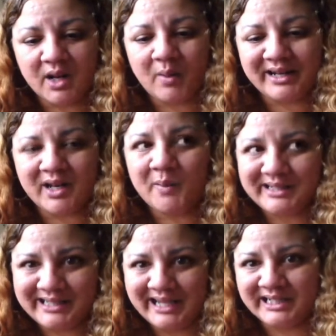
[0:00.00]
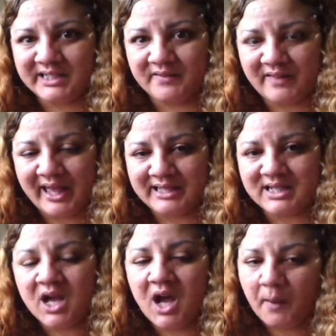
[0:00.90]
no, I know it's the energy of that.
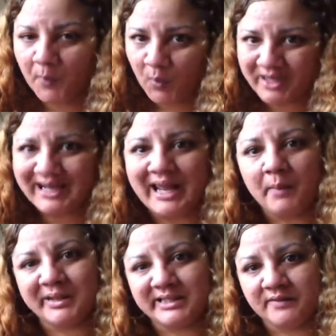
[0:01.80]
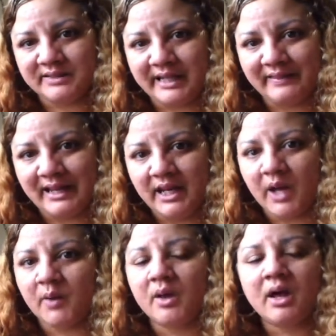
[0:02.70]
I'm not going to allow myself to get that
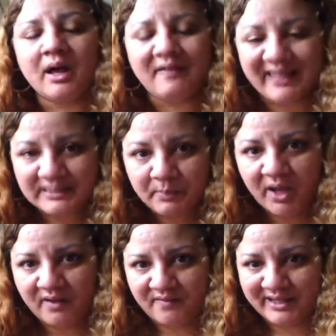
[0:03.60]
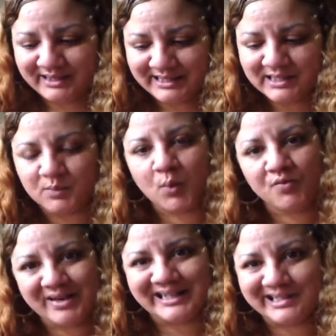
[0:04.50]
low. And that's perfect. This is
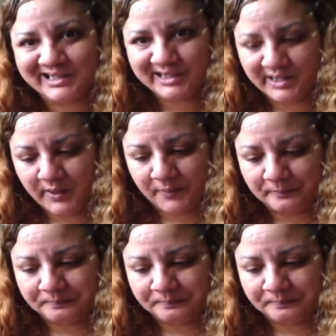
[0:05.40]
what readings should do.